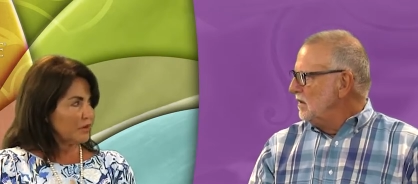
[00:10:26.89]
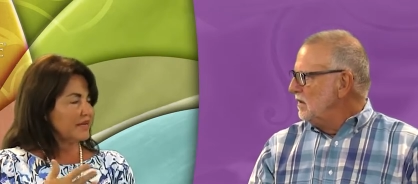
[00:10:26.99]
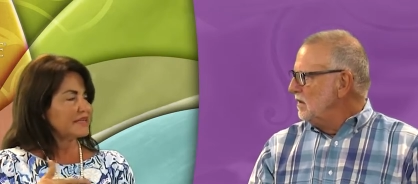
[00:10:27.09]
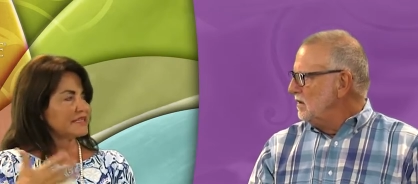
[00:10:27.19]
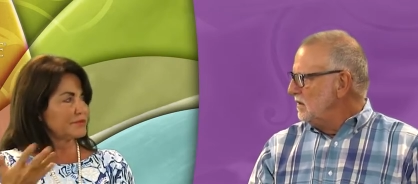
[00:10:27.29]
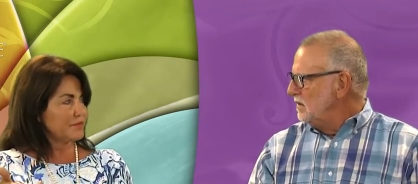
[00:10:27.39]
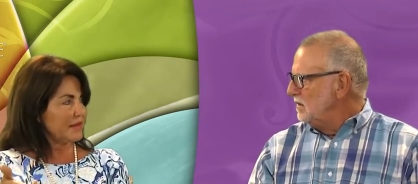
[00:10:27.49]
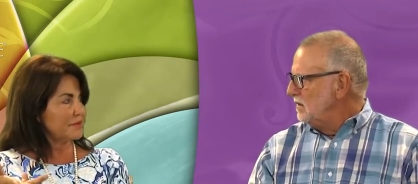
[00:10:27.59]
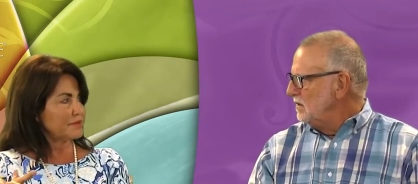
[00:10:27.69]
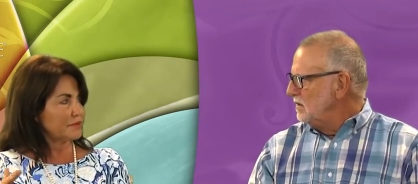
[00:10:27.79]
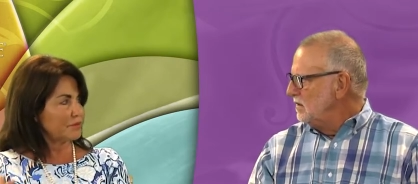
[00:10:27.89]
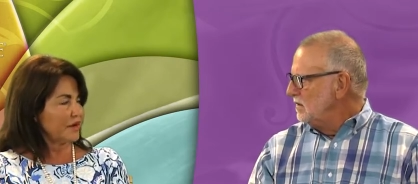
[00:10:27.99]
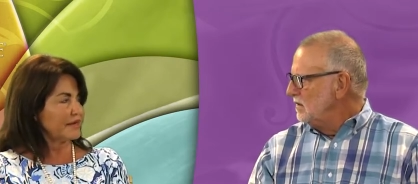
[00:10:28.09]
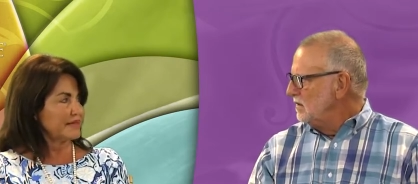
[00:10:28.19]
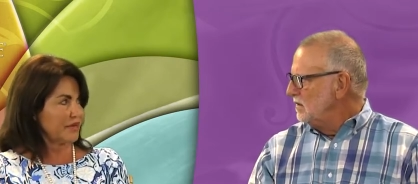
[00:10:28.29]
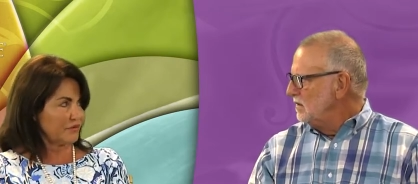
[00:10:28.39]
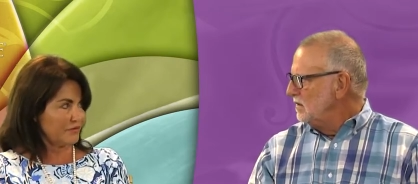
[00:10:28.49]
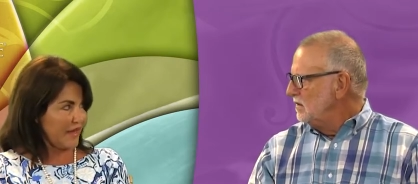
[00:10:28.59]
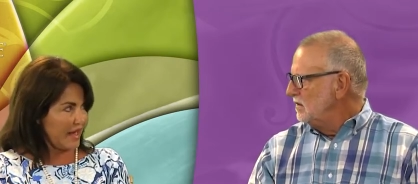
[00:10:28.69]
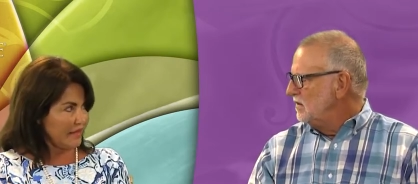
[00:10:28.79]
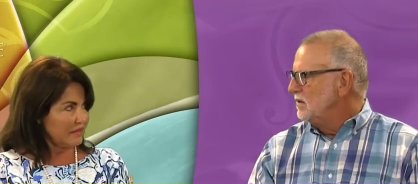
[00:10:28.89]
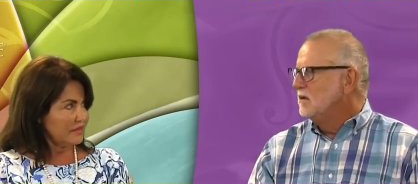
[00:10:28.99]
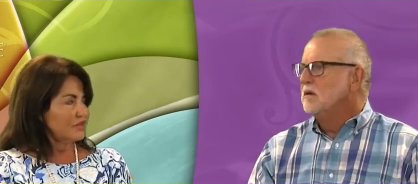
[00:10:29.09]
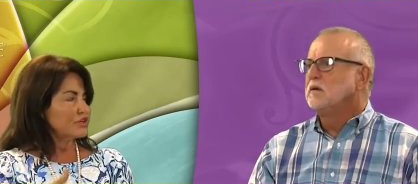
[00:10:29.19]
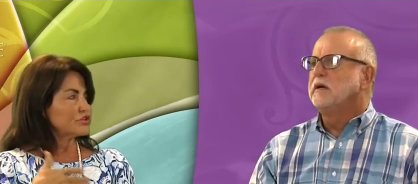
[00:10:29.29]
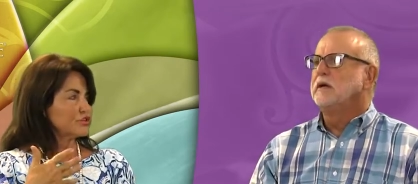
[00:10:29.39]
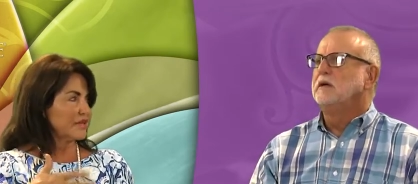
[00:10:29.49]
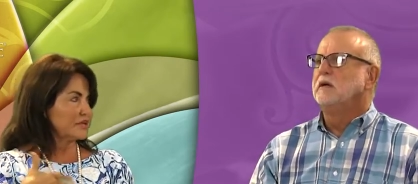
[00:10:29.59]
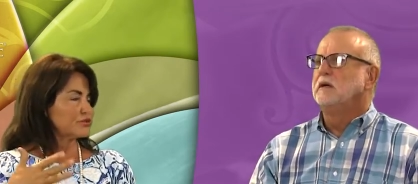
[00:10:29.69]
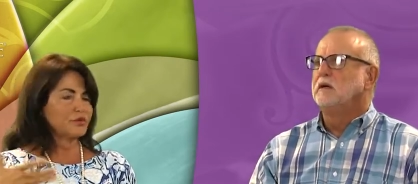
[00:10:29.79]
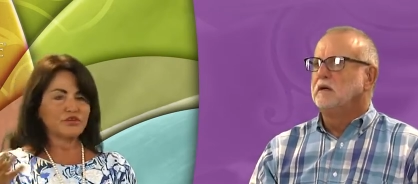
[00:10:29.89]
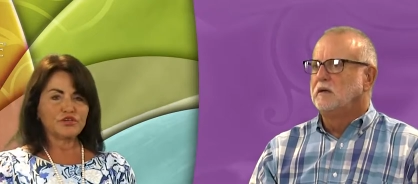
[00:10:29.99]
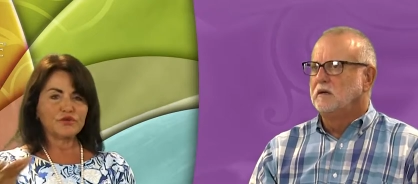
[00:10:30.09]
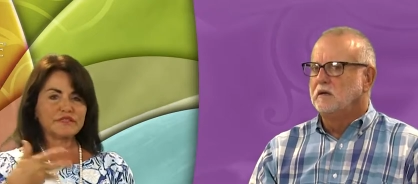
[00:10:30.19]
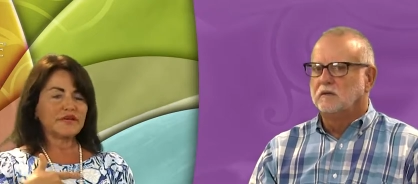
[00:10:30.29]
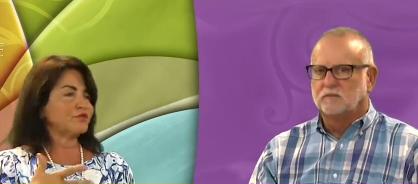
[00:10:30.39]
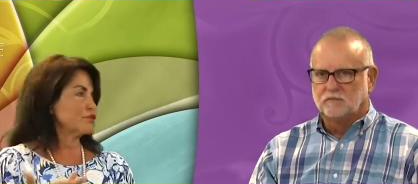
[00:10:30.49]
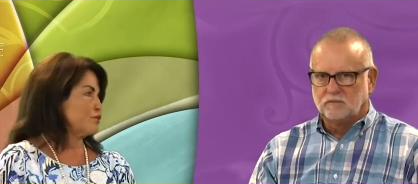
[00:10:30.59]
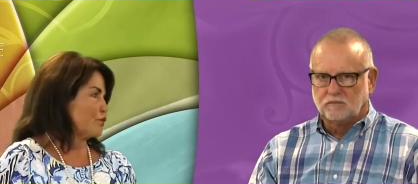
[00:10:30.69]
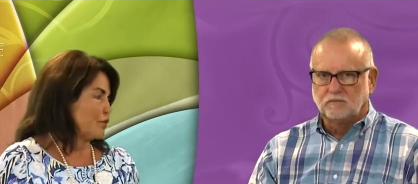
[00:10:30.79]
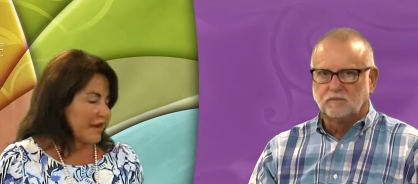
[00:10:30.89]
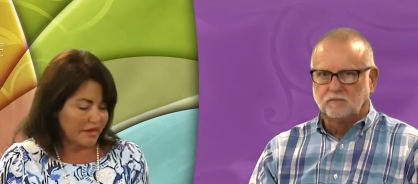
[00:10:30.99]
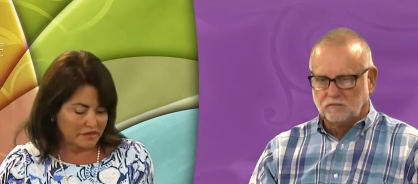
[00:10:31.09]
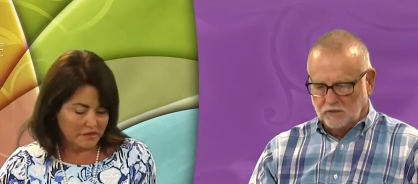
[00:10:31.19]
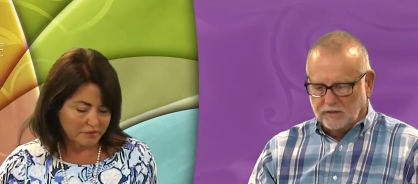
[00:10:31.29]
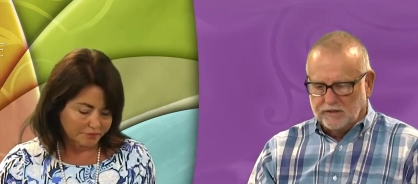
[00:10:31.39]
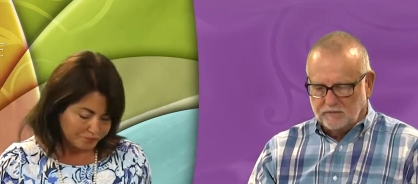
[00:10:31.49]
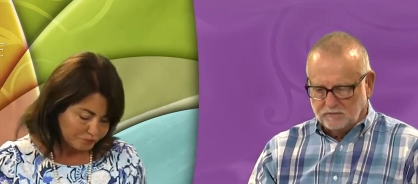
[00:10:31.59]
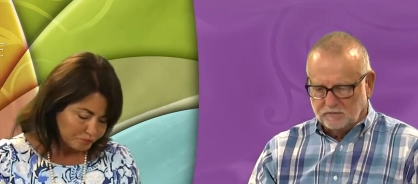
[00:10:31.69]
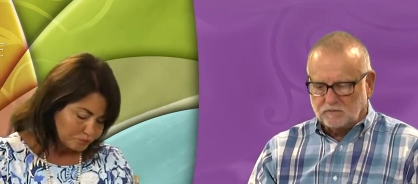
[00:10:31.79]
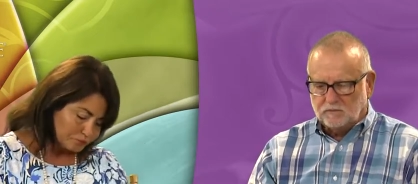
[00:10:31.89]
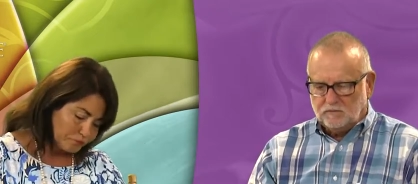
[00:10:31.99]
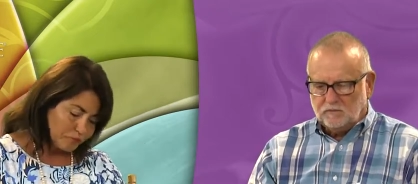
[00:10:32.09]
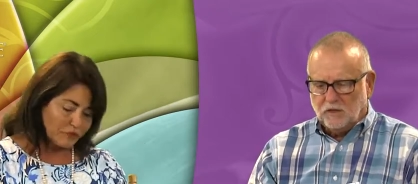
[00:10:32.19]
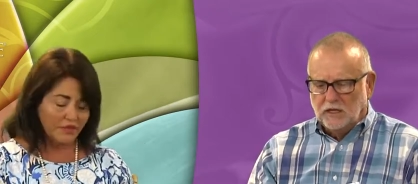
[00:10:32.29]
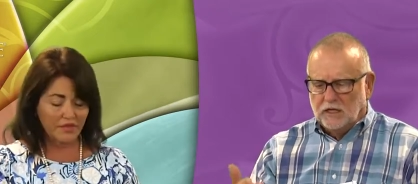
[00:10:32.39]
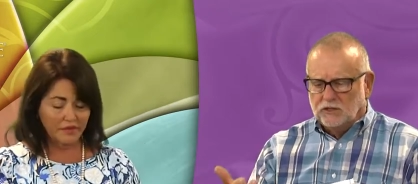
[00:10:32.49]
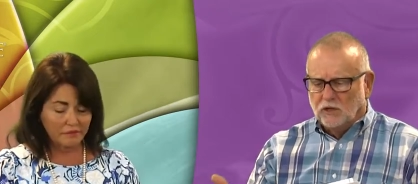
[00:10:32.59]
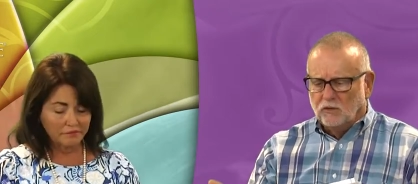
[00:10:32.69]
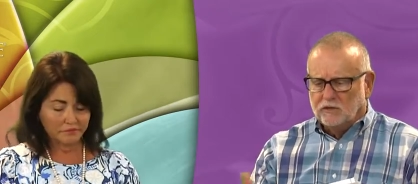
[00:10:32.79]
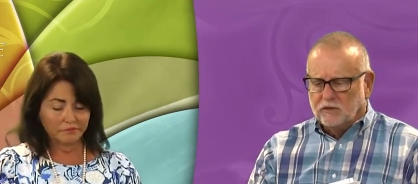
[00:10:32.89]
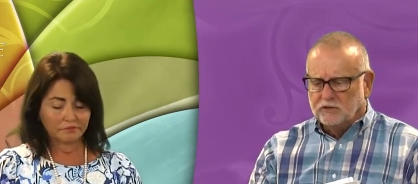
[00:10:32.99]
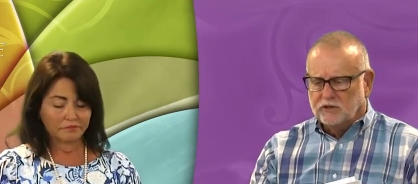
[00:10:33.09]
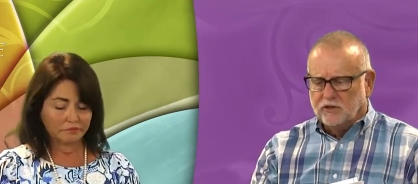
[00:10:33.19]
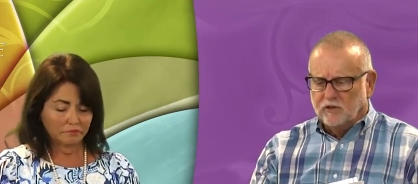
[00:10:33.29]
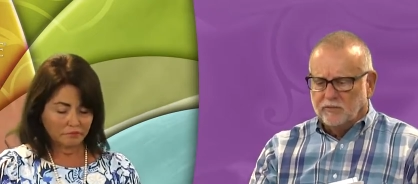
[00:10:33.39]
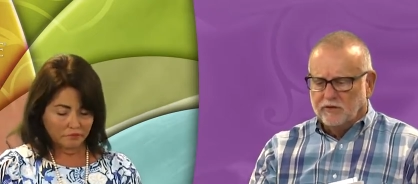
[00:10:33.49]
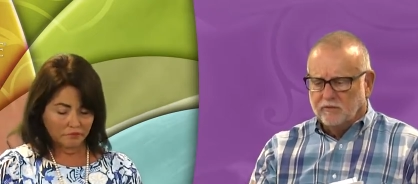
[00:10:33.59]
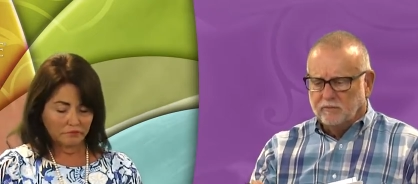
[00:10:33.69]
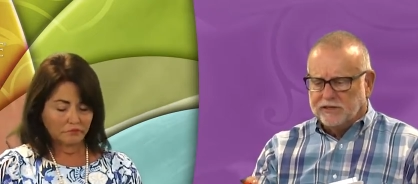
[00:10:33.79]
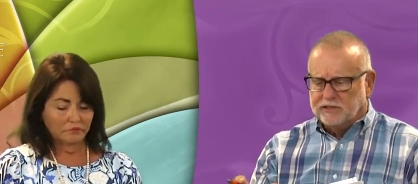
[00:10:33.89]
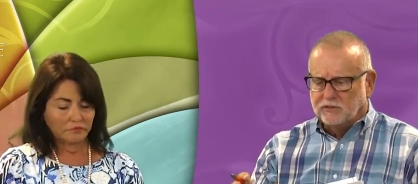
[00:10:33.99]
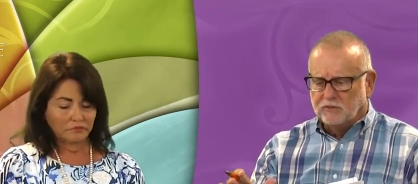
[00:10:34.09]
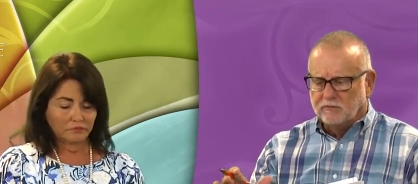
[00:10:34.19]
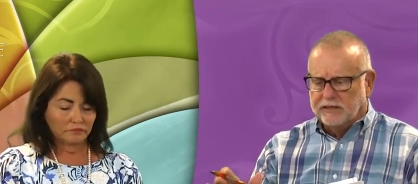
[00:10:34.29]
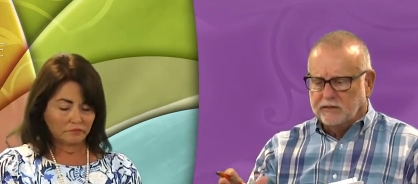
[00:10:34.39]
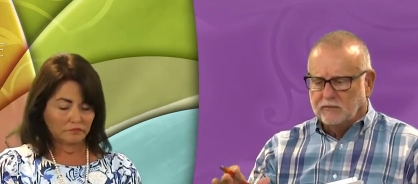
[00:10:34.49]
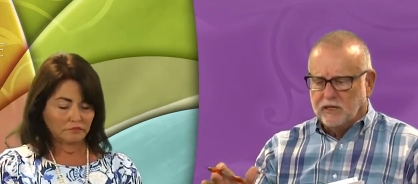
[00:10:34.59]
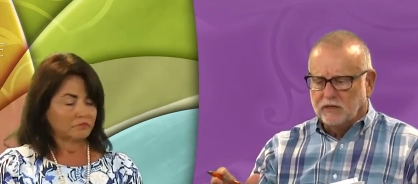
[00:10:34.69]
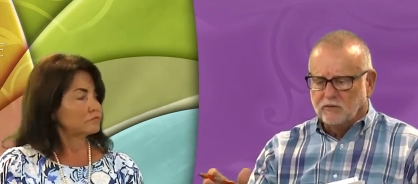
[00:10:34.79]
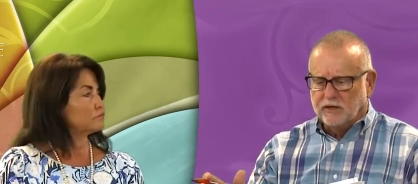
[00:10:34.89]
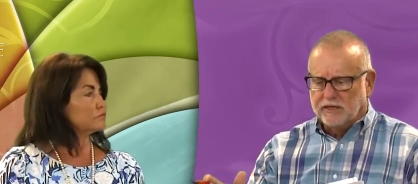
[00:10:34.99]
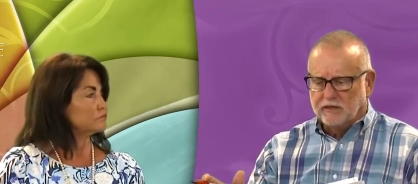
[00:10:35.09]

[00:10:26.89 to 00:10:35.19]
Speaker 1: we need to speed up the breakdown of fat okay. so that's what we do in several different ways all right then, so
Speaker 2: there's a term here basal metabolic rate